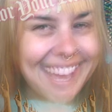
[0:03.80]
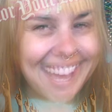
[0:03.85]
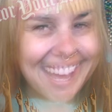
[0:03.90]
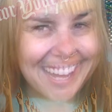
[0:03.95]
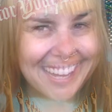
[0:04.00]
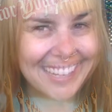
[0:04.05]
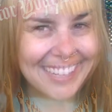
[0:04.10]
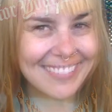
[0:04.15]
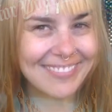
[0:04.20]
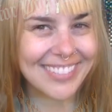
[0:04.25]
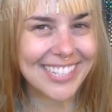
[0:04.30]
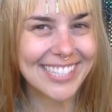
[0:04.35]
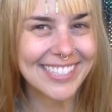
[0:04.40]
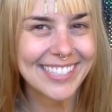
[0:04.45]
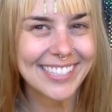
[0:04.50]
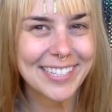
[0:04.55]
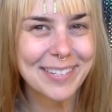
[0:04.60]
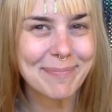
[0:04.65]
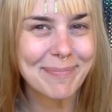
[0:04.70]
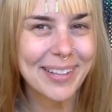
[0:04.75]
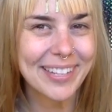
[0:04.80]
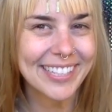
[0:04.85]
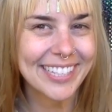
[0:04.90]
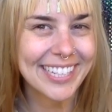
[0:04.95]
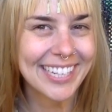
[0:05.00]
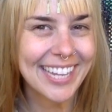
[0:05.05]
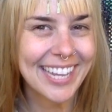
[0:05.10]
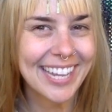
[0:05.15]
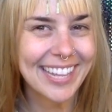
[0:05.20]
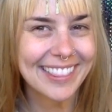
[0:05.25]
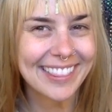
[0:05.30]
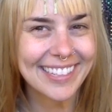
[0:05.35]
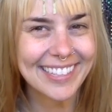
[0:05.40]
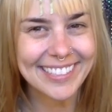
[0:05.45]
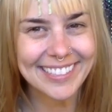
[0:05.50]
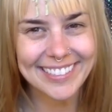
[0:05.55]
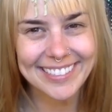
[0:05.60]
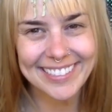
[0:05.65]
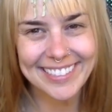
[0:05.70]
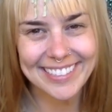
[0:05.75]
Hi, I'm Jessica Mullen, and
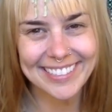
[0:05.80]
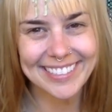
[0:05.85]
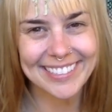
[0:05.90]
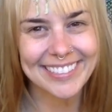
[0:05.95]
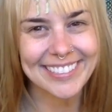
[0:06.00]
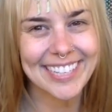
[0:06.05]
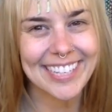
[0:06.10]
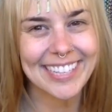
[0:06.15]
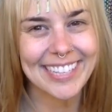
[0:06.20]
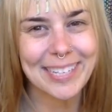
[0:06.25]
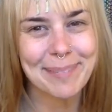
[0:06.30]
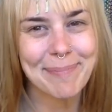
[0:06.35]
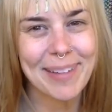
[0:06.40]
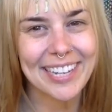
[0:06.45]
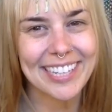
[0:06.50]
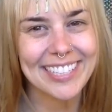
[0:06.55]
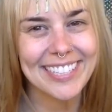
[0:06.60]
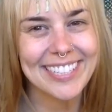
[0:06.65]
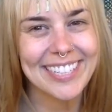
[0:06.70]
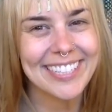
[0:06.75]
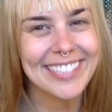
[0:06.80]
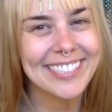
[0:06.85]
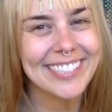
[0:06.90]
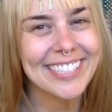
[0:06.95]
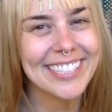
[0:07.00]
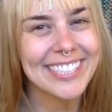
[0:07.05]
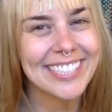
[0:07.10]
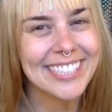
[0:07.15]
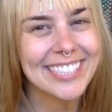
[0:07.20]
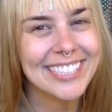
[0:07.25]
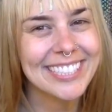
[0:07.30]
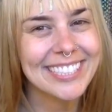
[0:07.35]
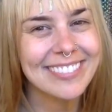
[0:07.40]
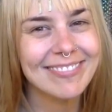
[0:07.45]
this is your daily meditation.